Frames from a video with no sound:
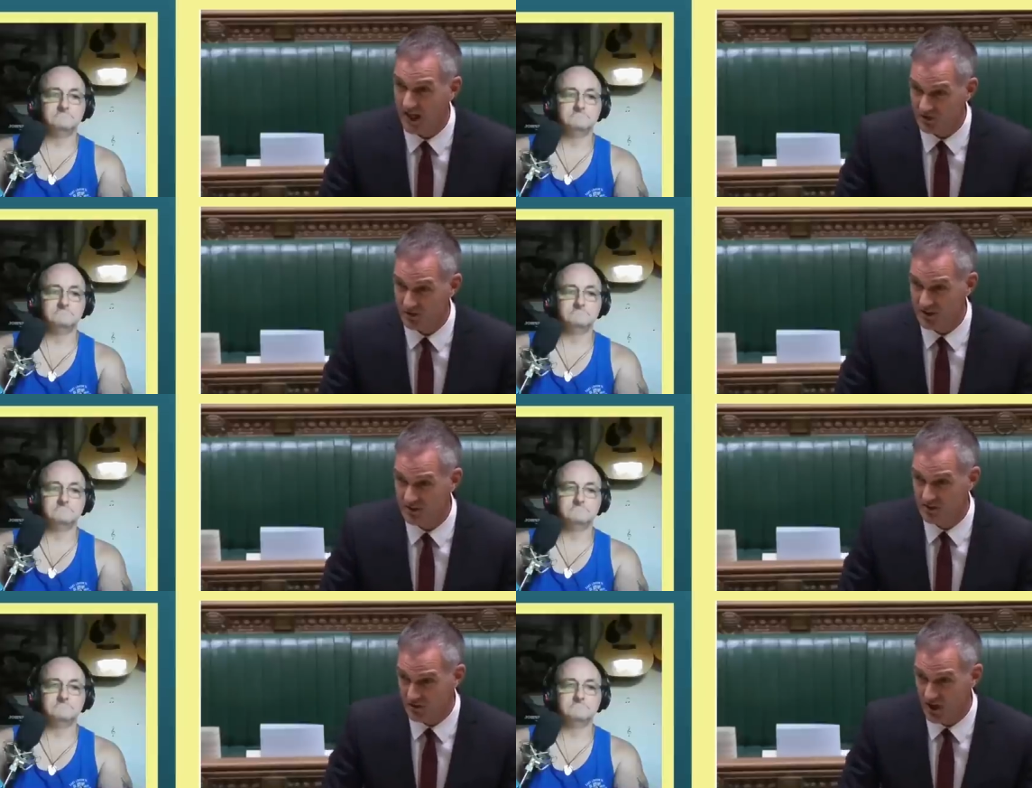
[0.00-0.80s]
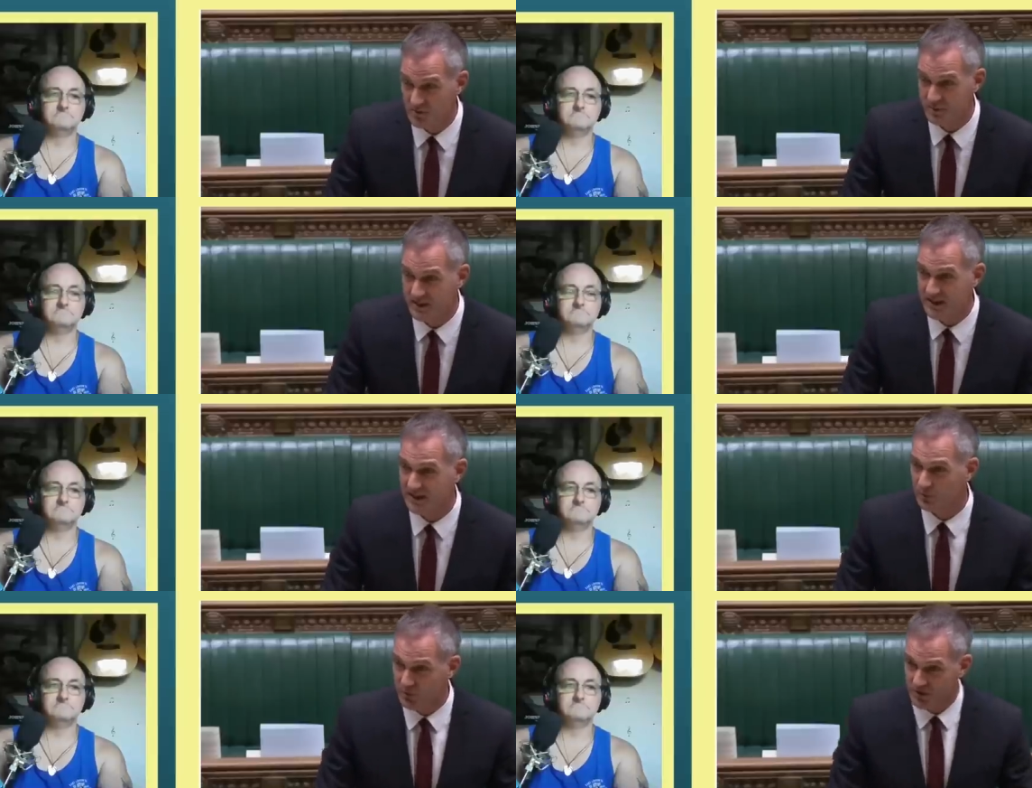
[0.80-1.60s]
Speaker 1: Actually, the time to be
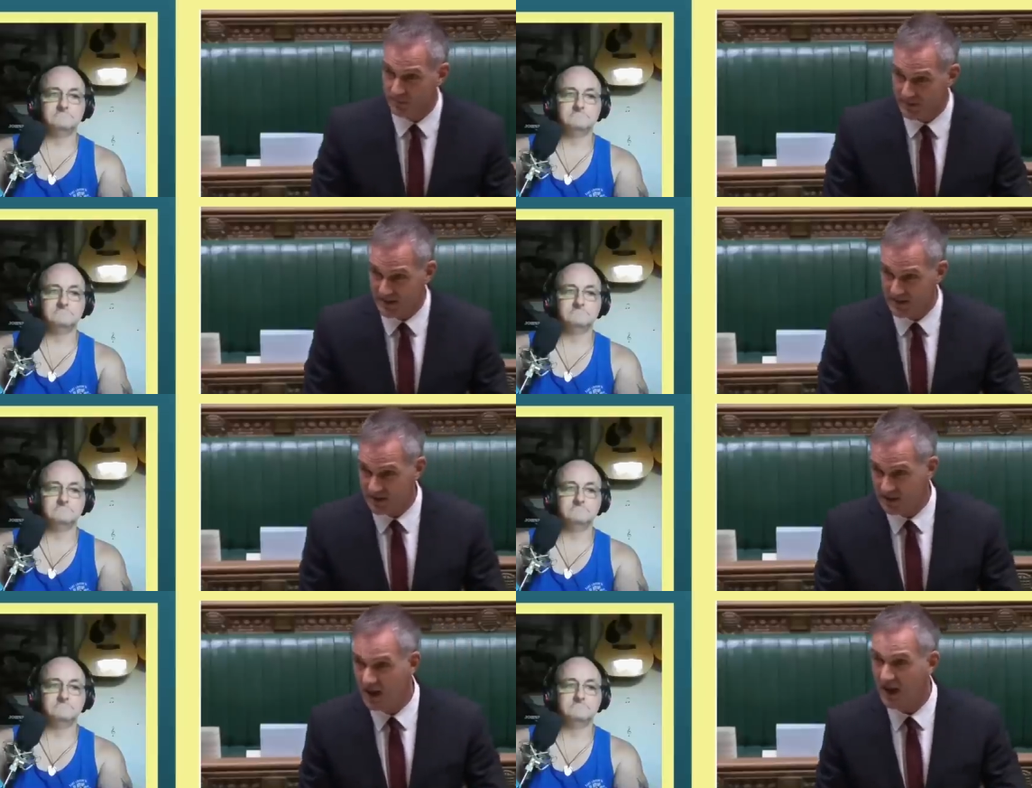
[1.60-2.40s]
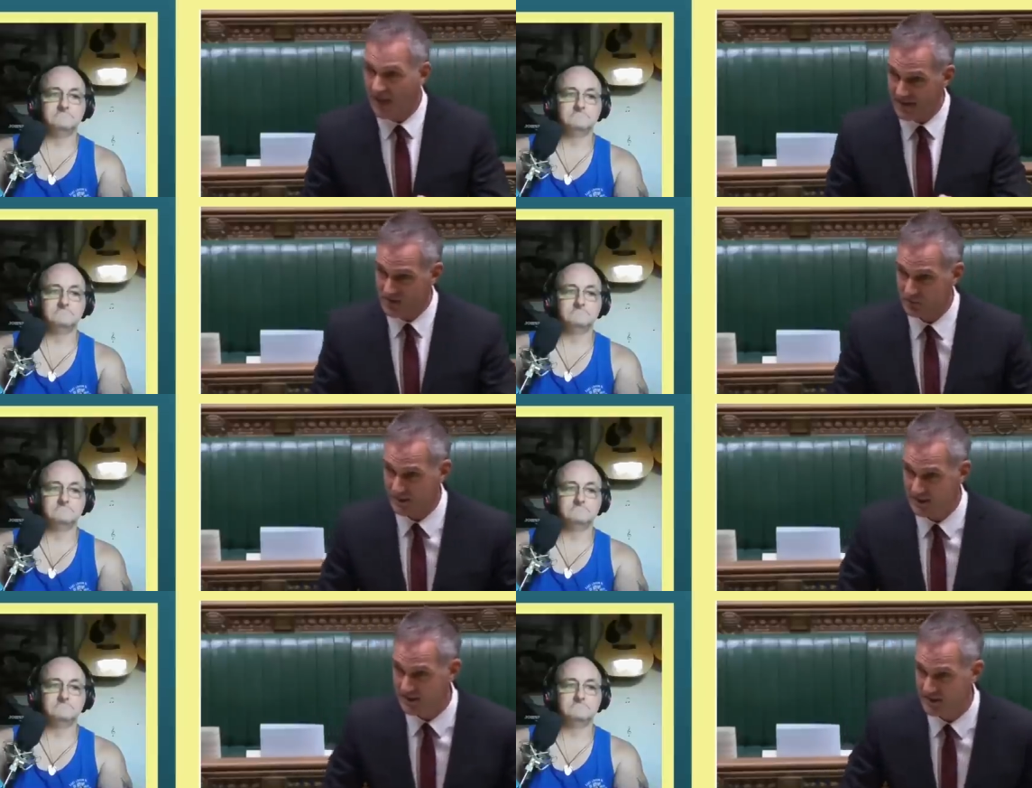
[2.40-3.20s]
here was at the beginning, and then to
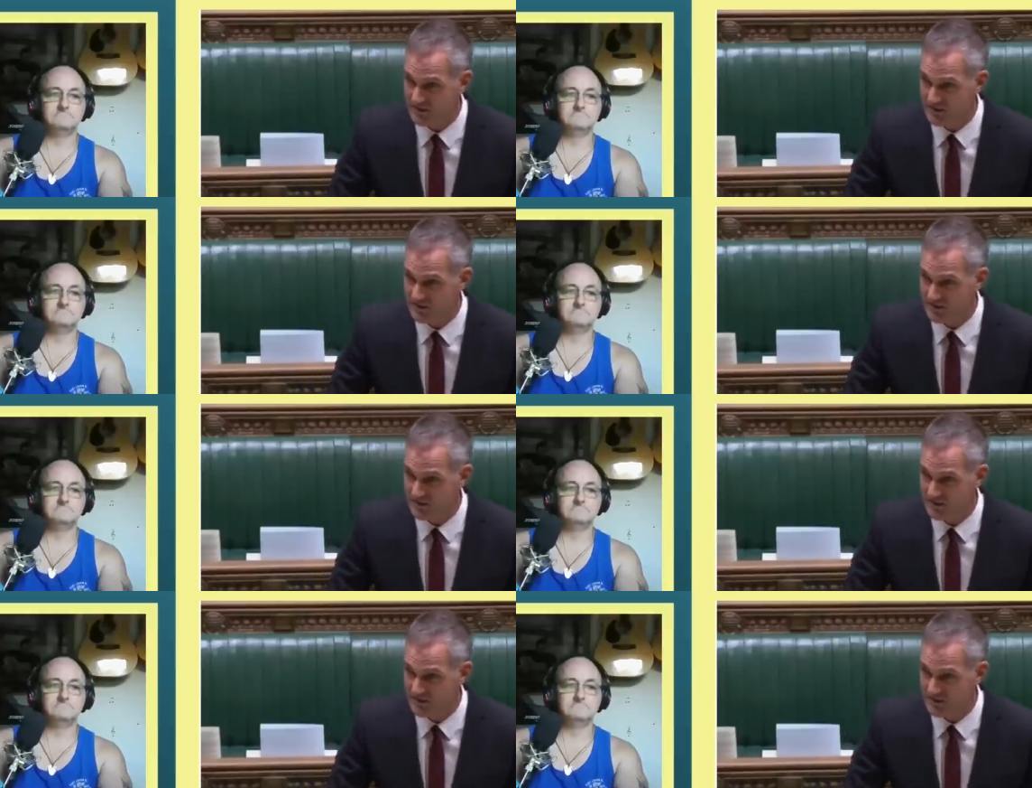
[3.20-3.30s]
be here in